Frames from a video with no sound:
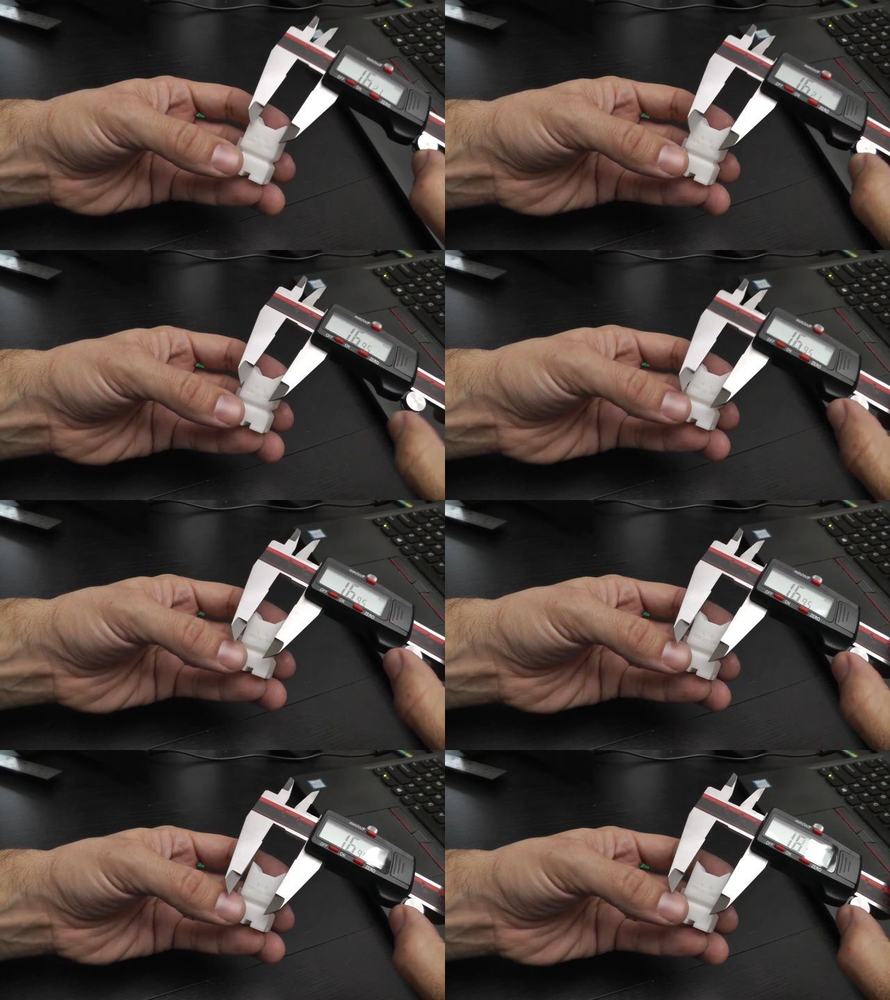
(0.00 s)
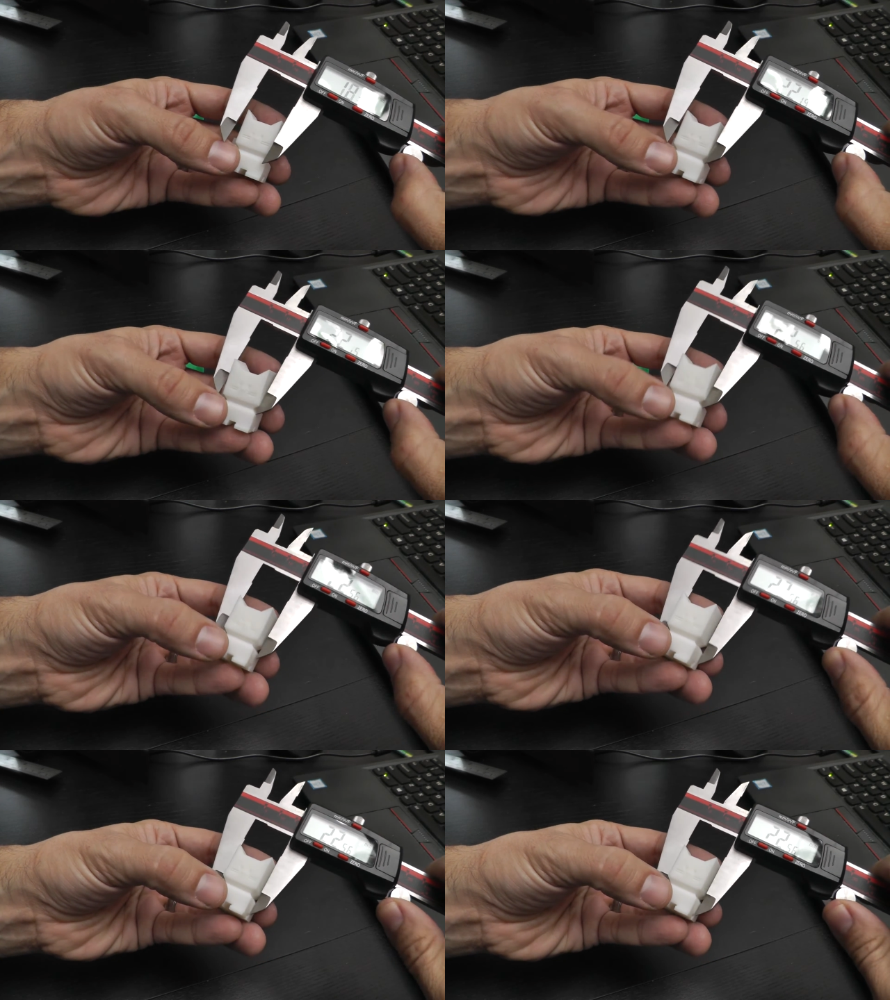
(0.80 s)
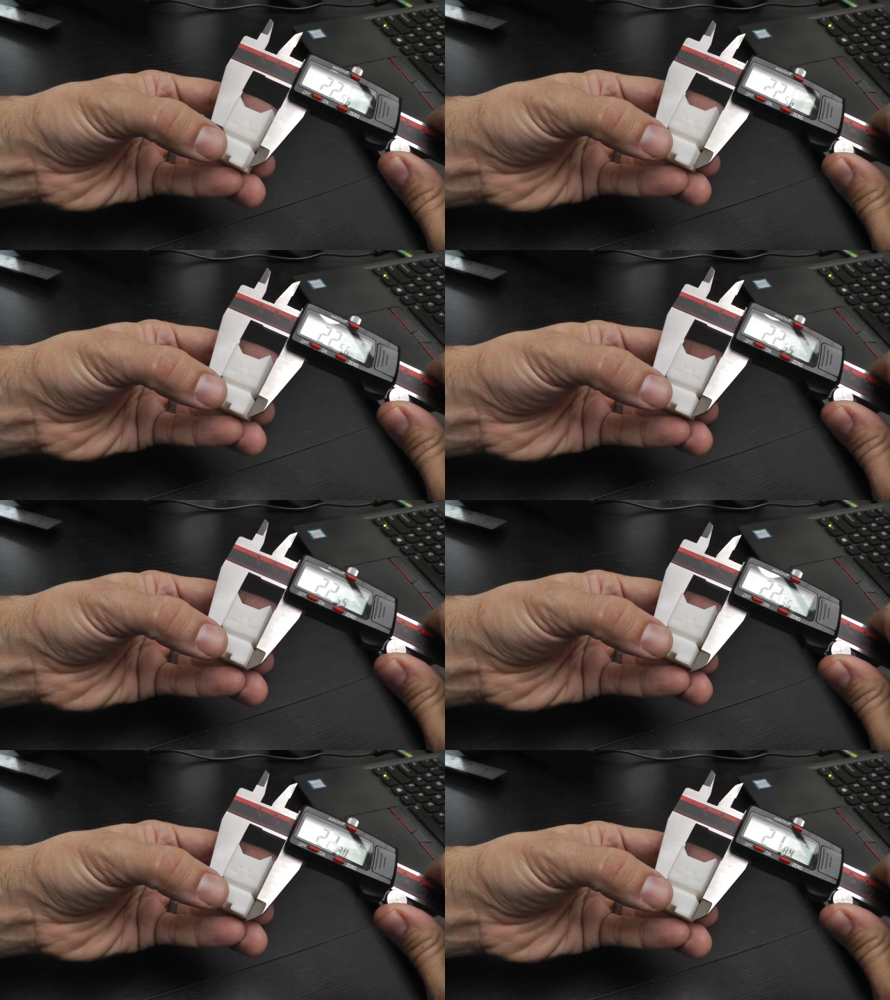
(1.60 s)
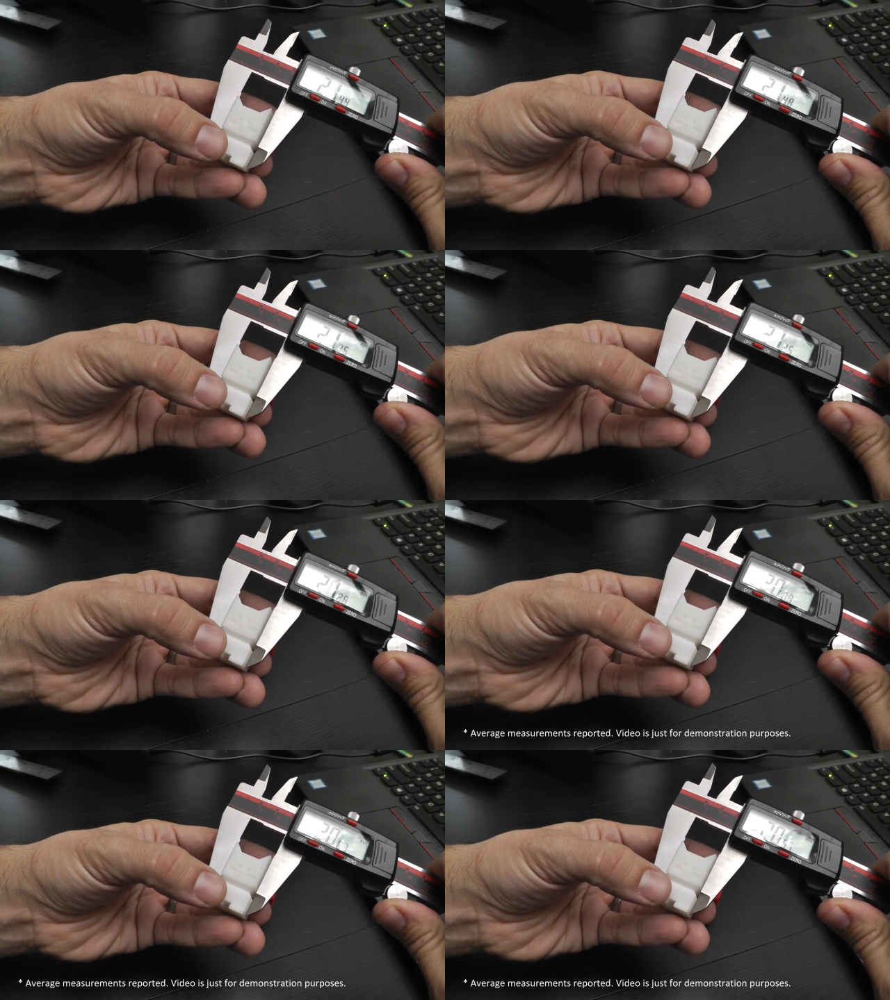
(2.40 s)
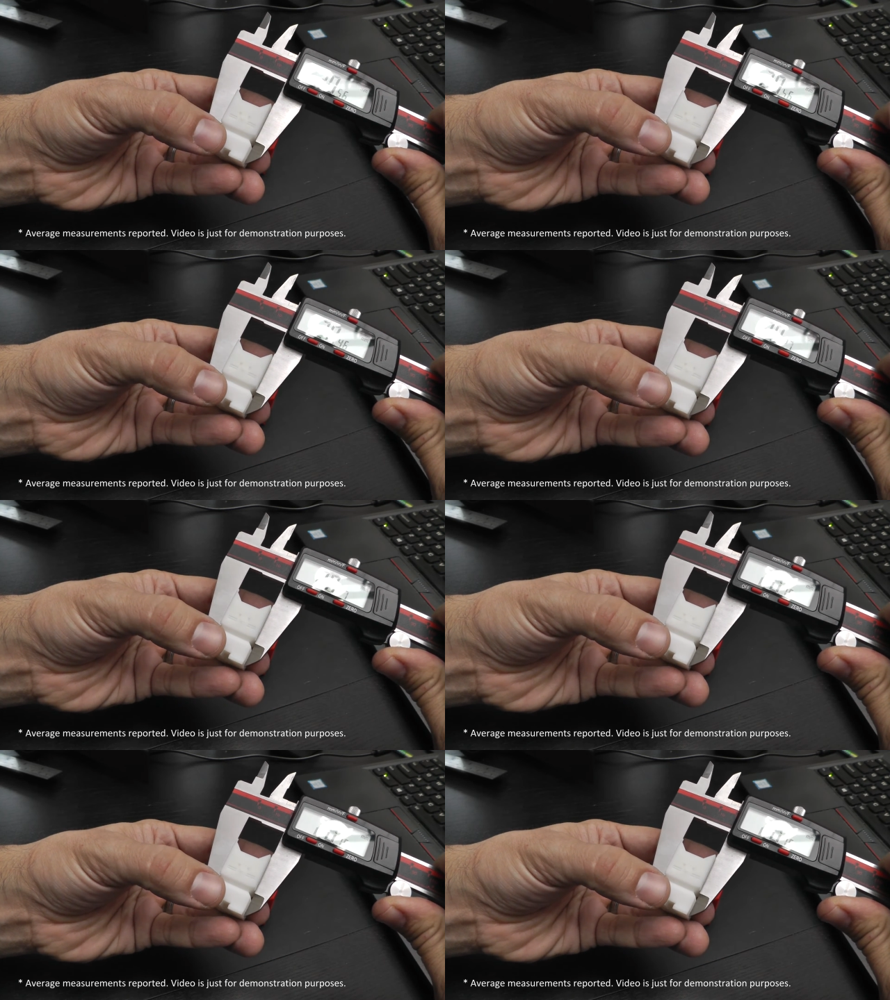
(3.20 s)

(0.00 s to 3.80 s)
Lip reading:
No face is visible, so there are no lips to read.